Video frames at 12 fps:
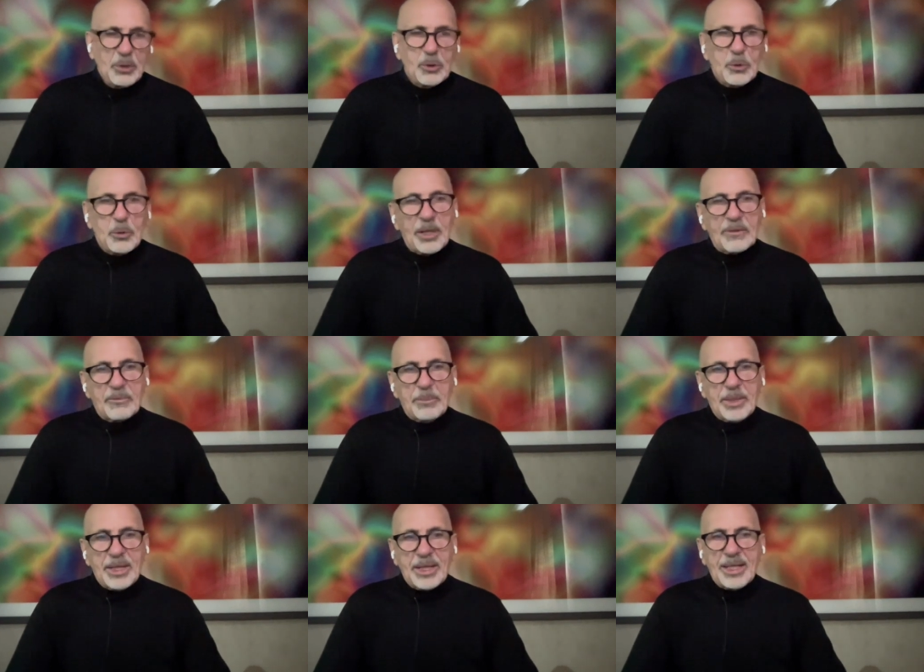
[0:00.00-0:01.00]
who have
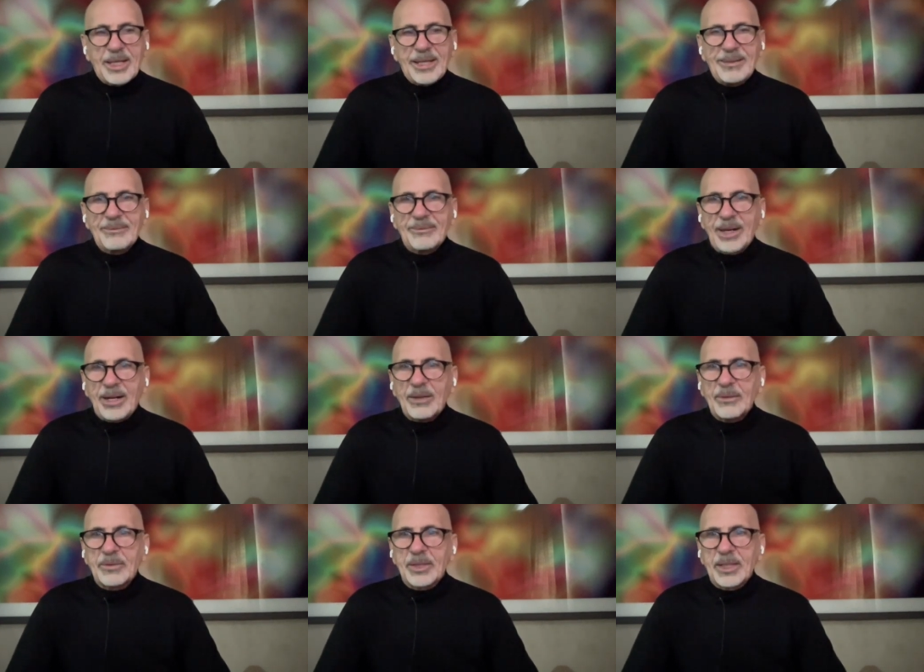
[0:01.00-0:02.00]
been
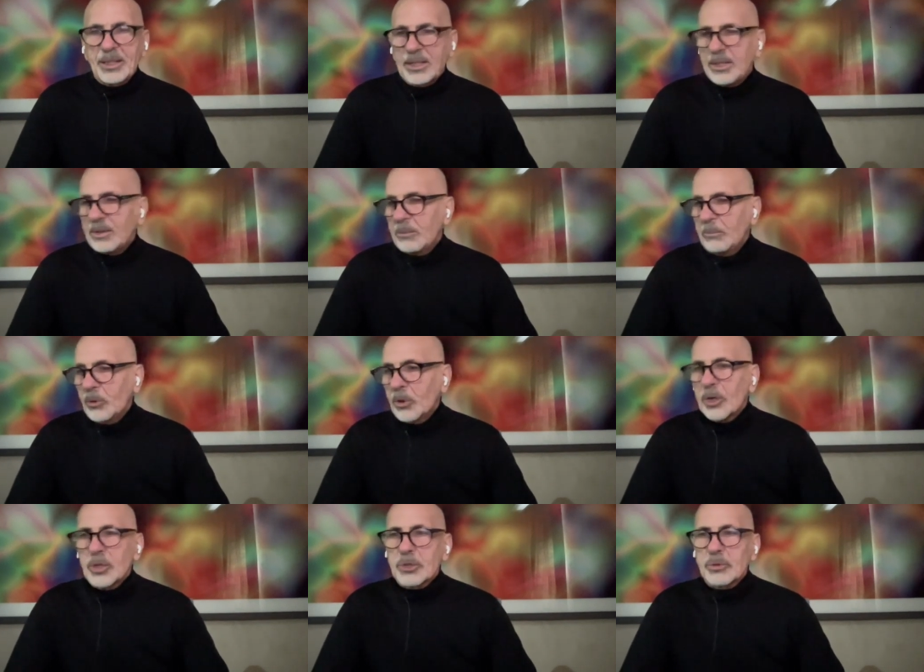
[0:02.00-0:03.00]
involved in
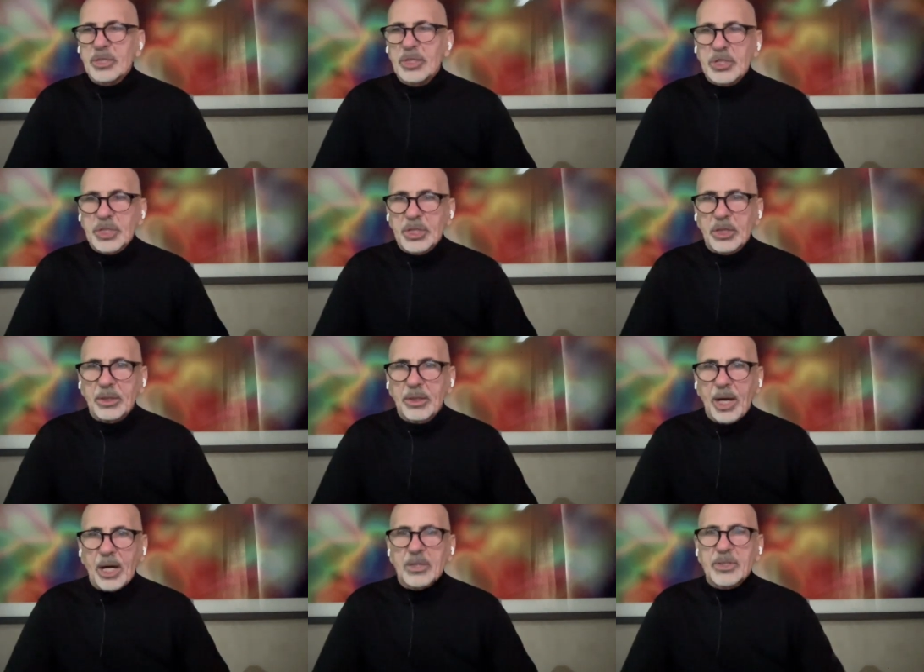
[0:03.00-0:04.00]
more traditional
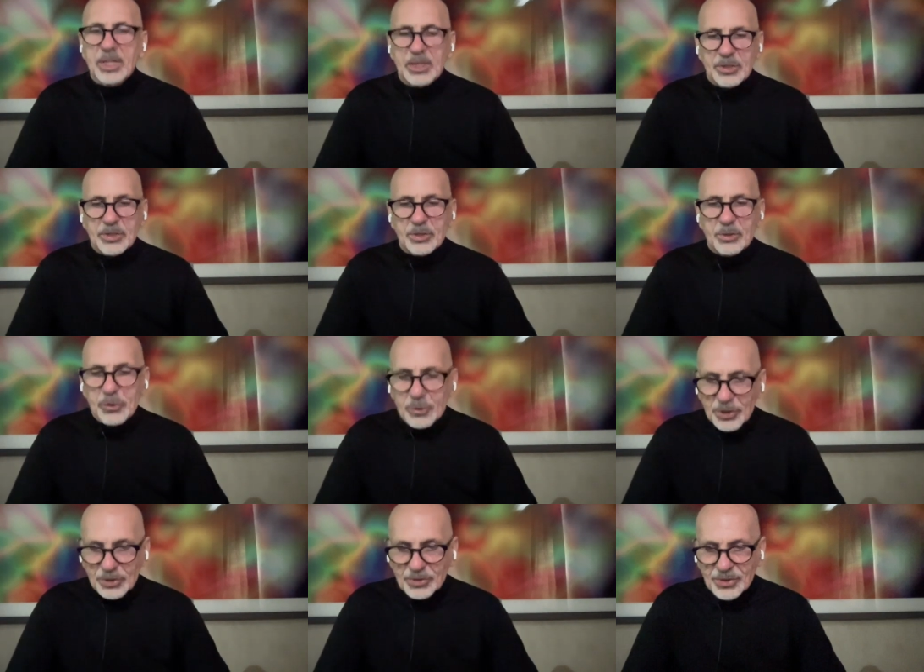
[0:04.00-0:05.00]
arts
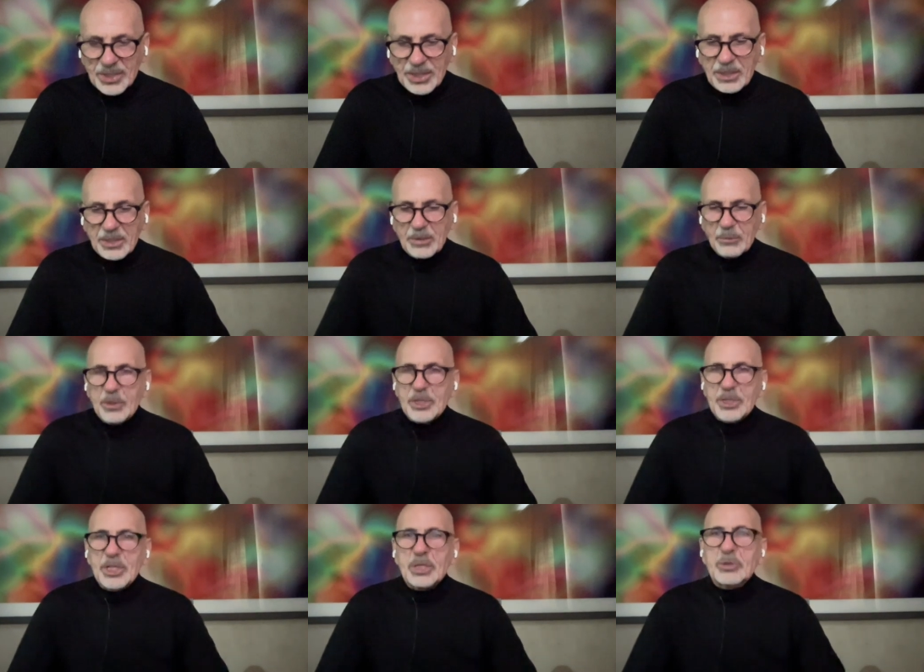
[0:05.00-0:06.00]
institutions,
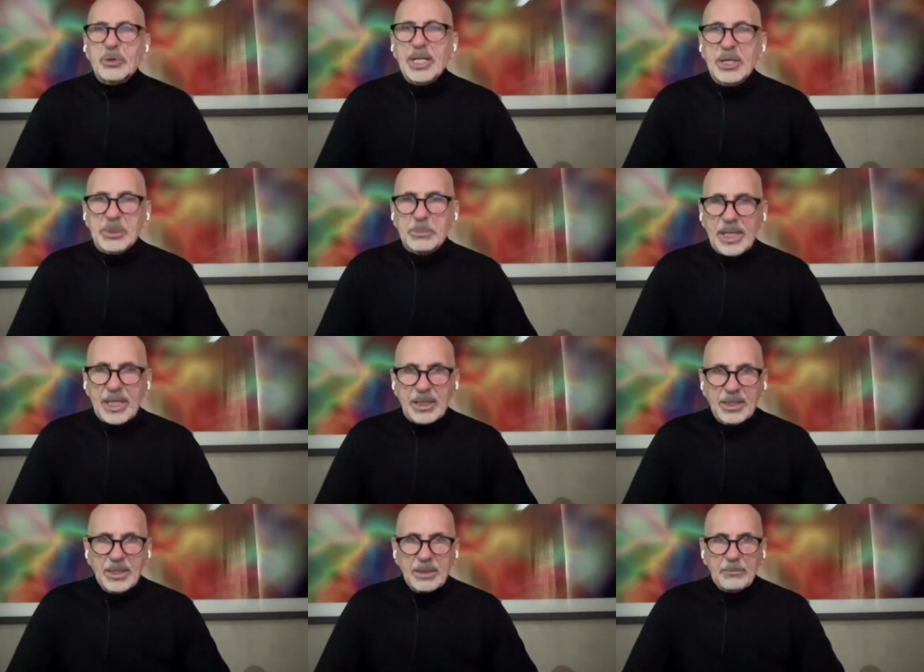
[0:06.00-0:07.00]
which intrigues me
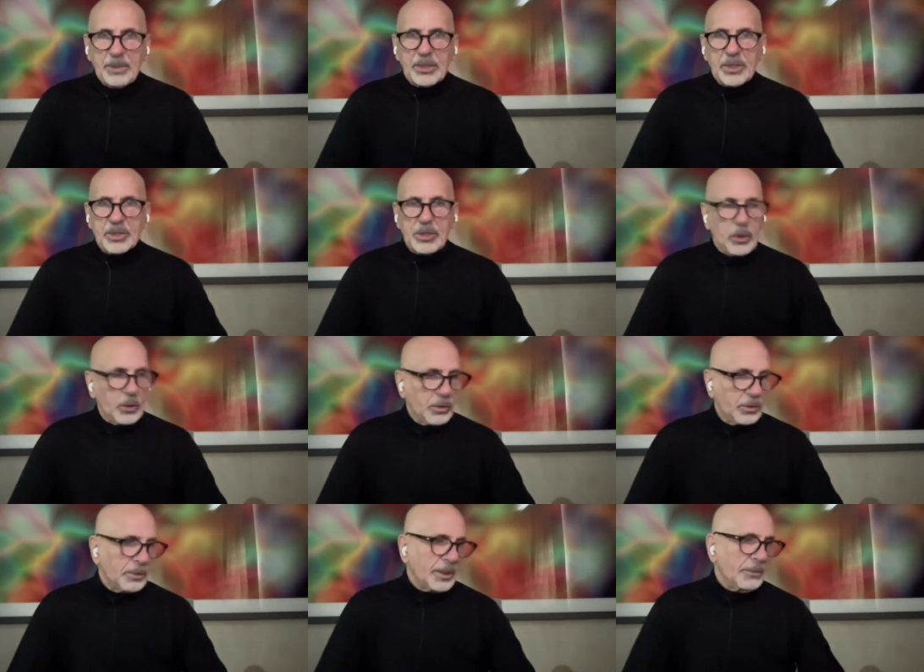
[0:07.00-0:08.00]
because the
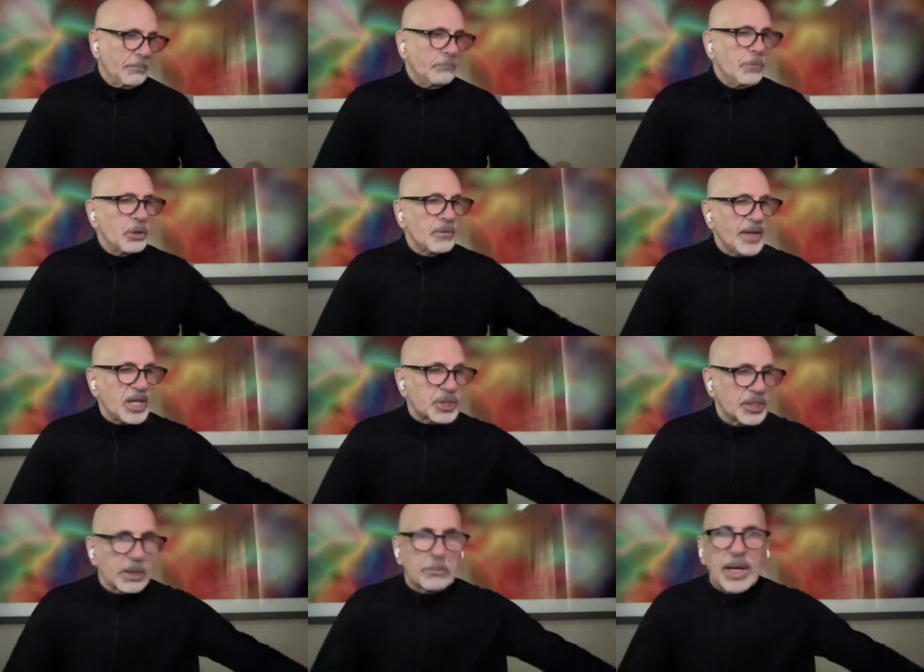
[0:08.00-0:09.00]
whole motivation
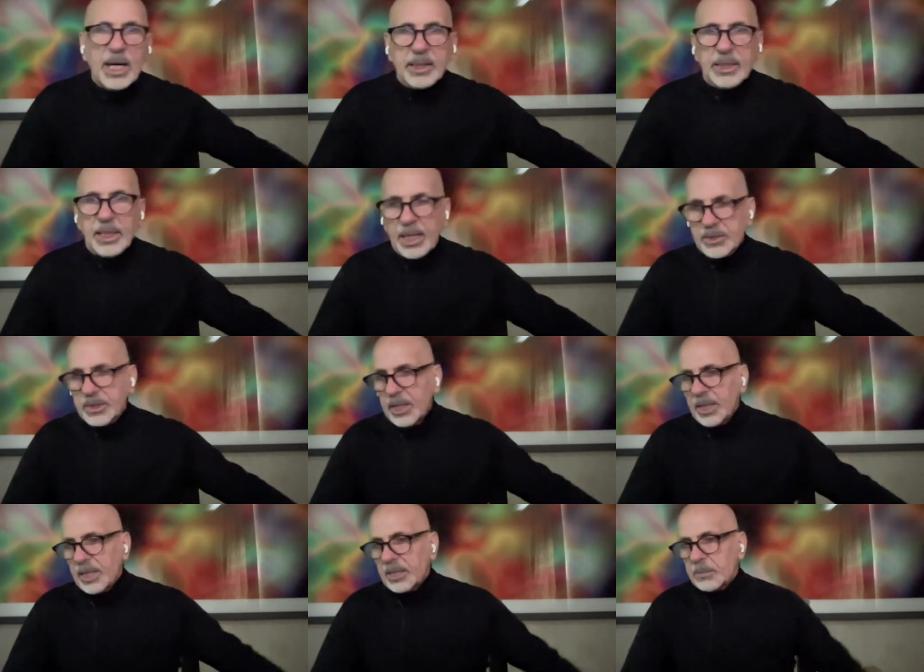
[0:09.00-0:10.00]
of the podcast
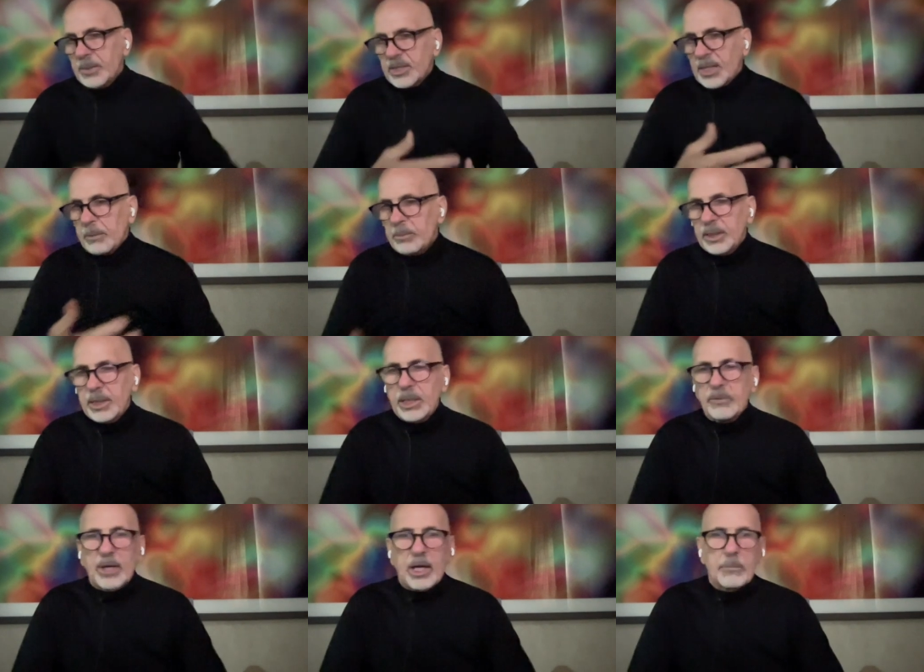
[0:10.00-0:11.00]
has been, as I
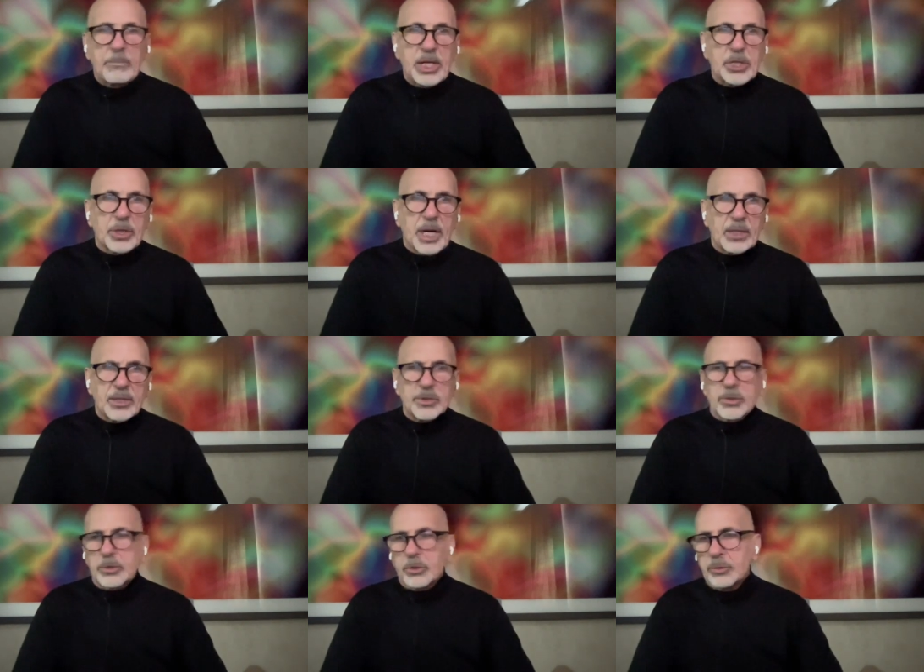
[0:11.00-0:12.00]
believe our major art
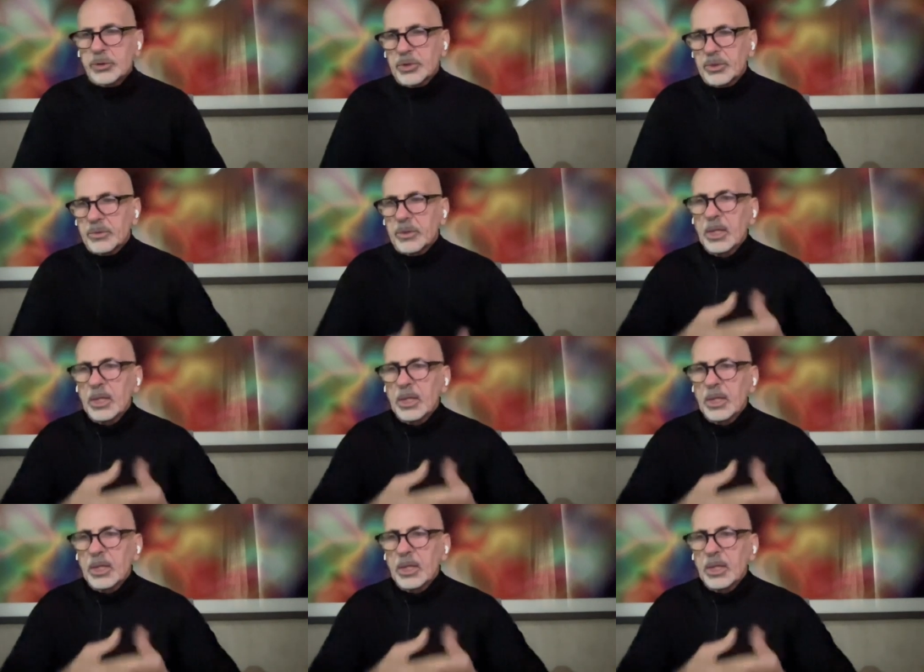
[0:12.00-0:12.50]
institutions